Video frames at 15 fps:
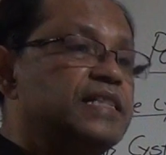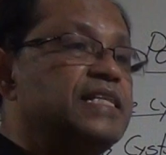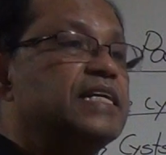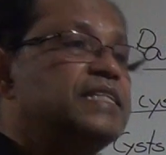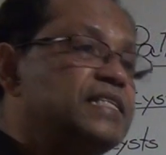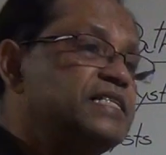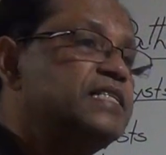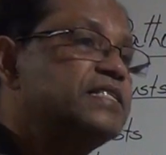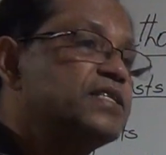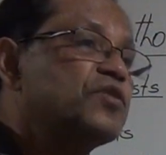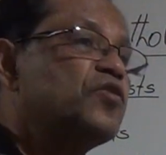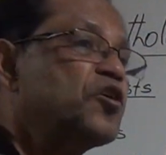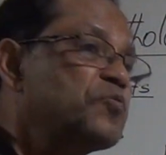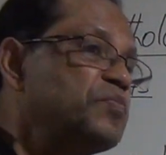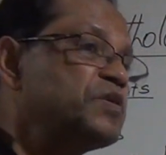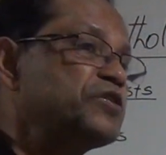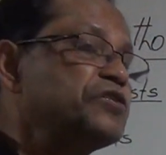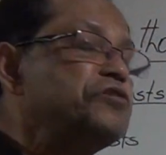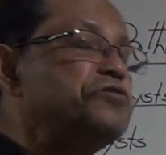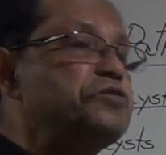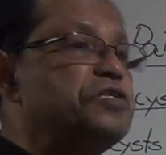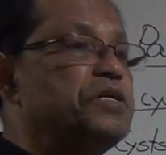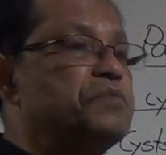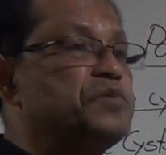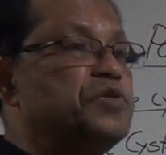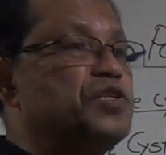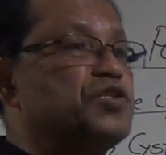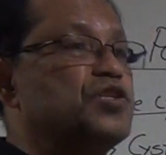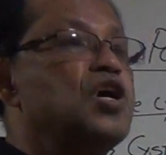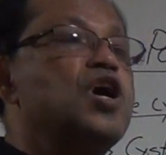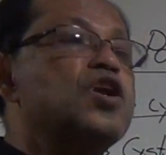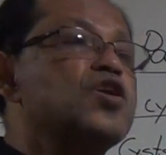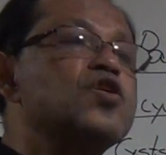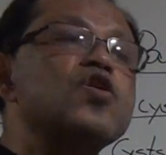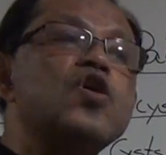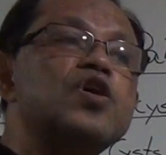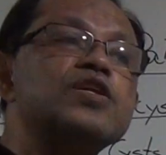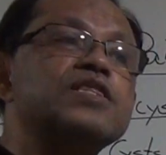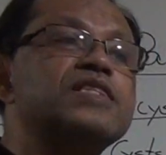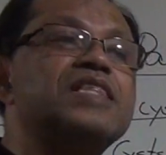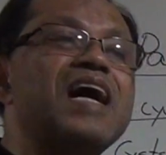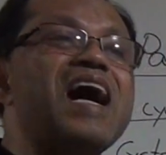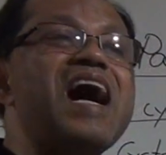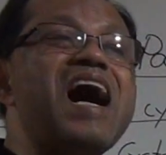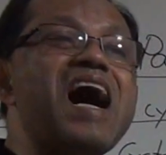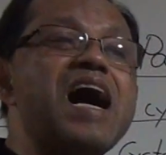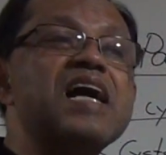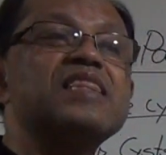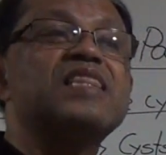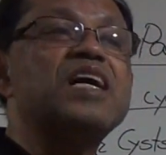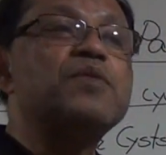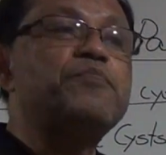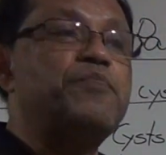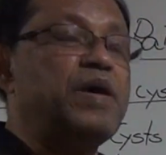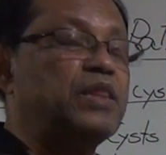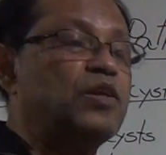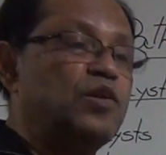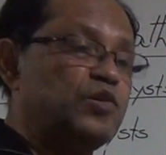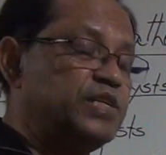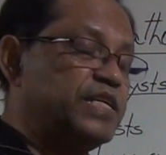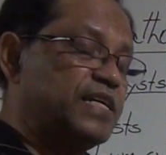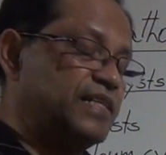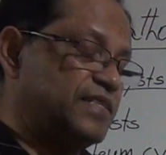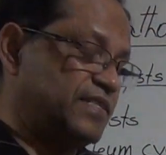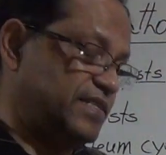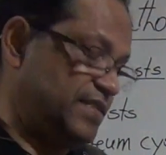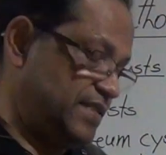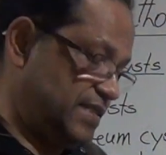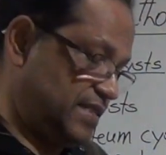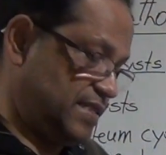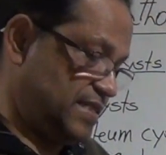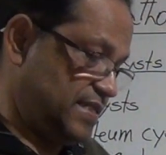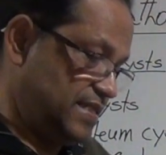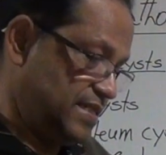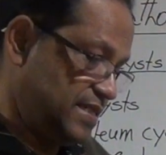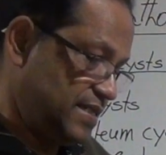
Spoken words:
that this is a corpus luteum cyst, not the other pathological cyst.